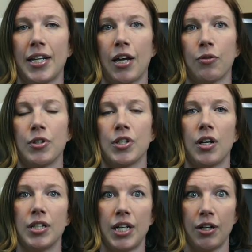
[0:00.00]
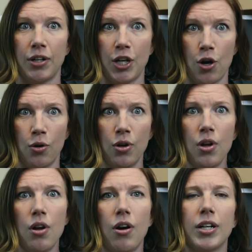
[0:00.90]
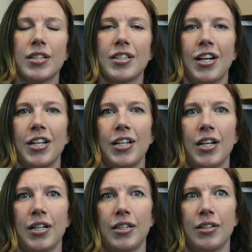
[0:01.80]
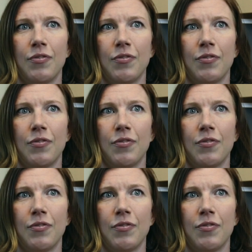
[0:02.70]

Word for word: Catharines, Ontario, on a study uh,